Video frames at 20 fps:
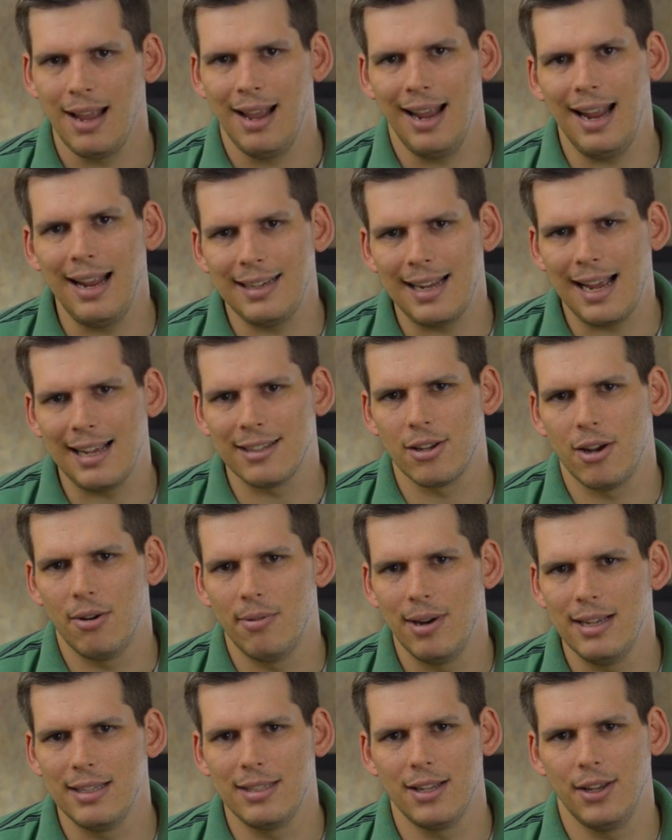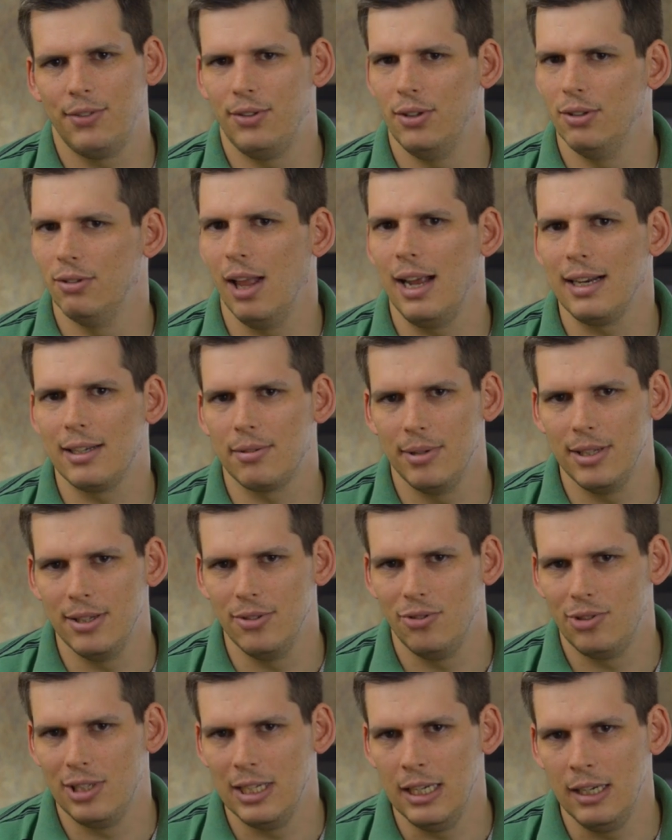And as always, if you liked what
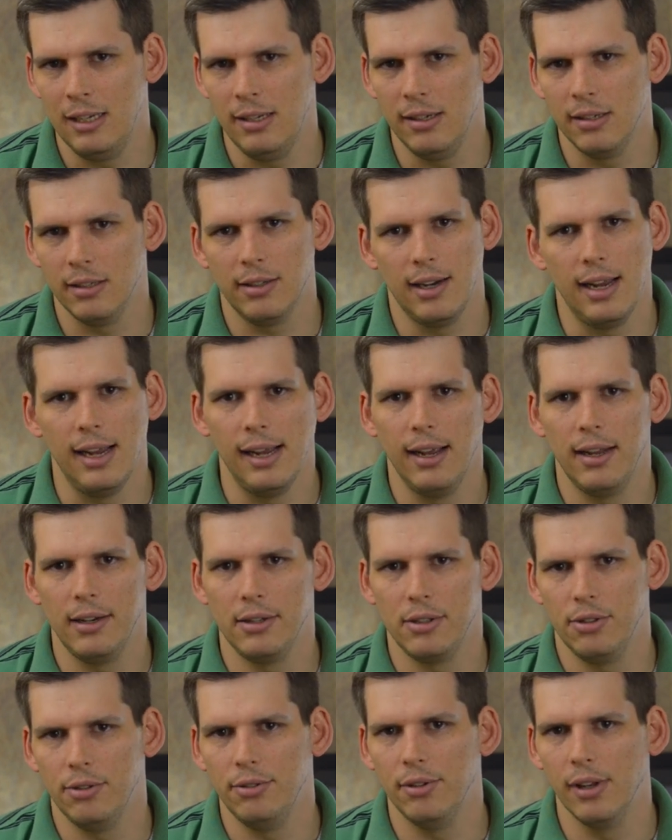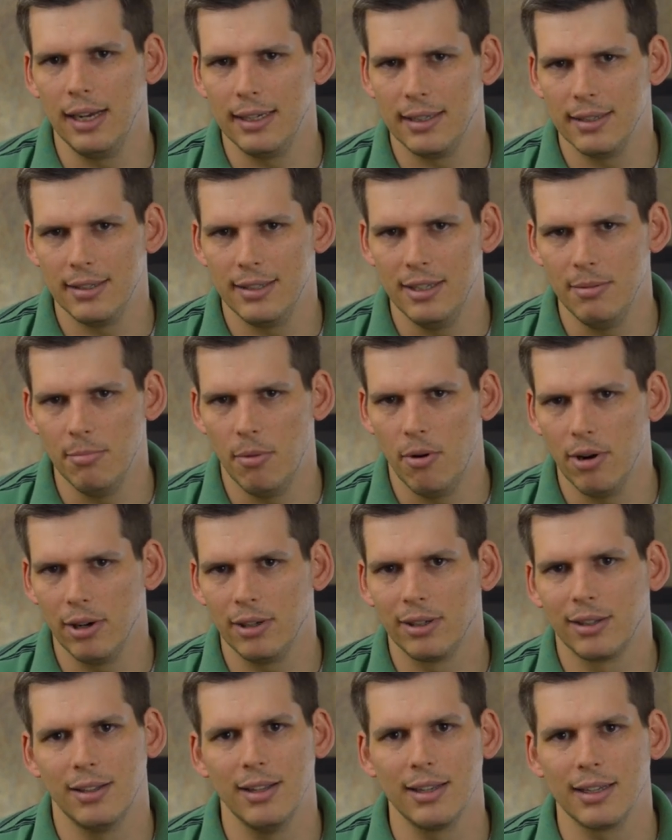you've seen here and you'd like to see
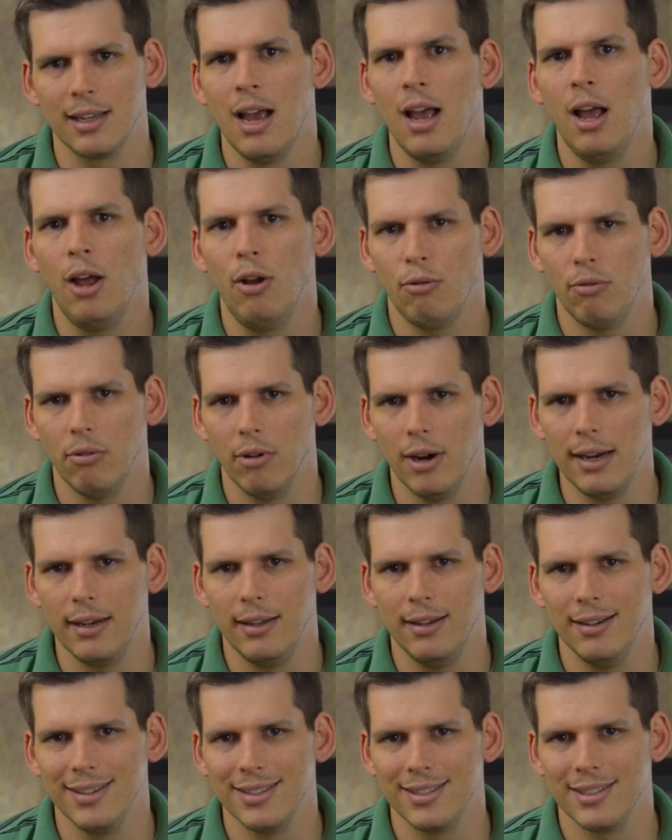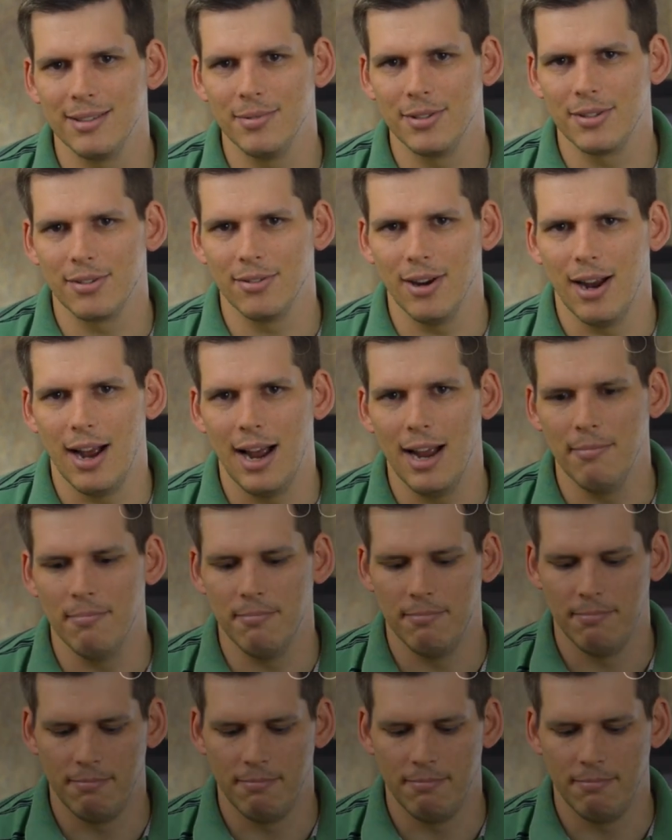more, click right here to subscribe.